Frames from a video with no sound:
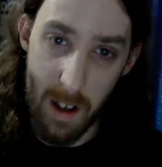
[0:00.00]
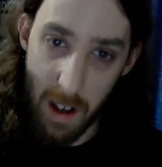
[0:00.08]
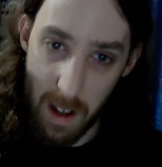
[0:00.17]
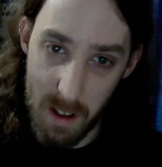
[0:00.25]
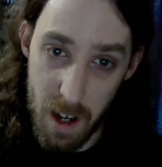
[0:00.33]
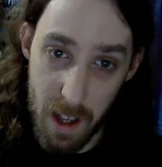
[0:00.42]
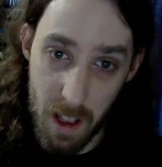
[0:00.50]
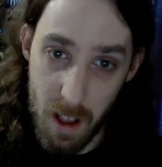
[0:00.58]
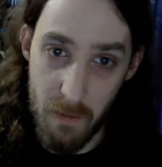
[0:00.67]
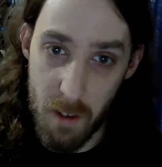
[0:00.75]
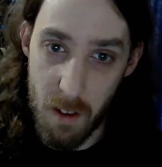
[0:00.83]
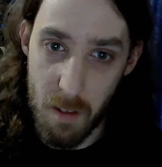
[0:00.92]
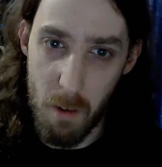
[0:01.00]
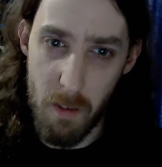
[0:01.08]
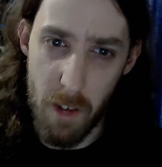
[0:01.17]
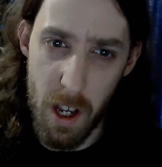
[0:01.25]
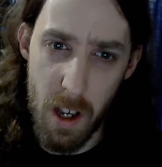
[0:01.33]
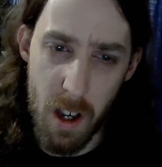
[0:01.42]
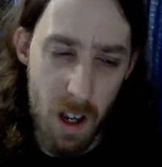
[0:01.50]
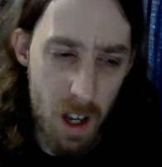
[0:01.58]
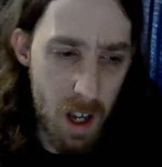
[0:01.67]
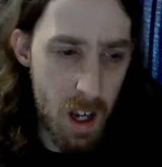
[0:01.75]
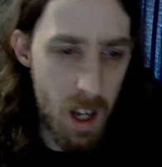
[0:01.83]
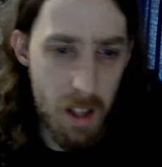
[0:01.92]
And yeah, I love this movie.
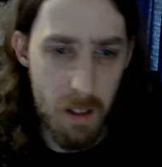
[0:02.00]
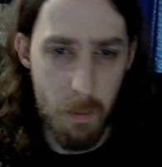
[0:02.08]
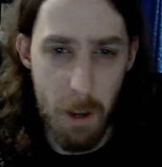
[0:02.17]
It's